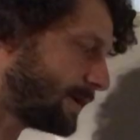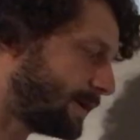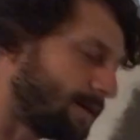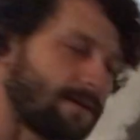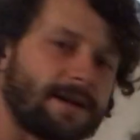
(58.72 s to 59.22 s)

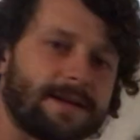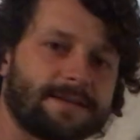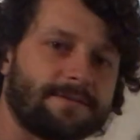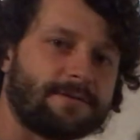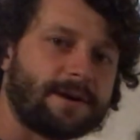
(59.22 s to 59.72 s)
Here,
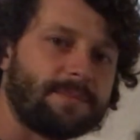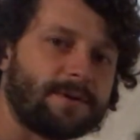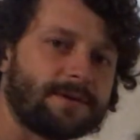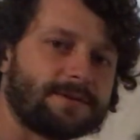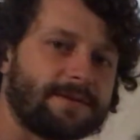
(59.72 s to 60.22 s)
lots of gray
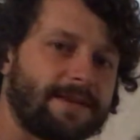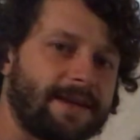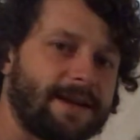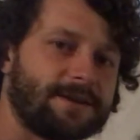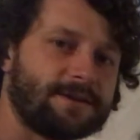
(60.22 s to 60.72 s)
parts around
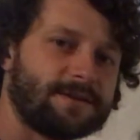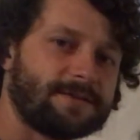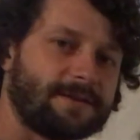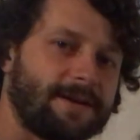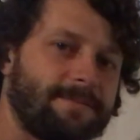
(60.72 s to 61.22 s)
the edges,
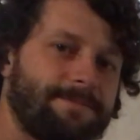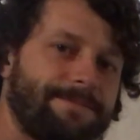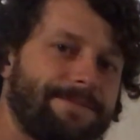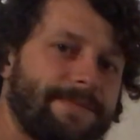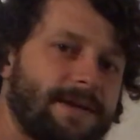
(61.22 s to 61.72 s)
right?
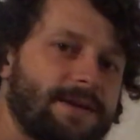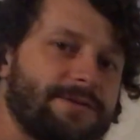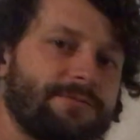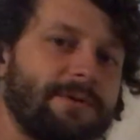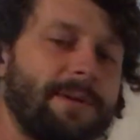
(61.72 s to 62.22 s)

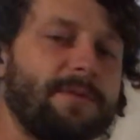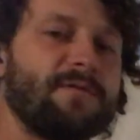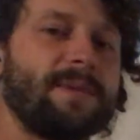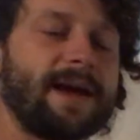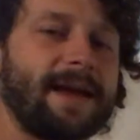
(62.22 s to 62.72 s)
So when I
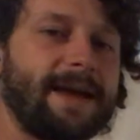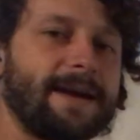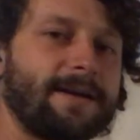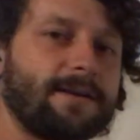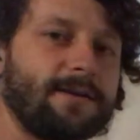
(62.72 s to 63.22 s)
move my
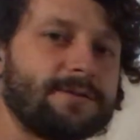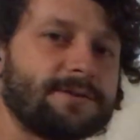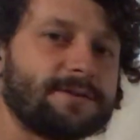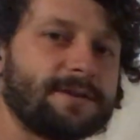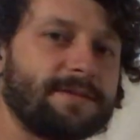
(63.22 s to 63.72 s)
hand
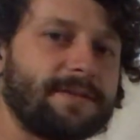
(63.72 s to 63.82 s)
closer to the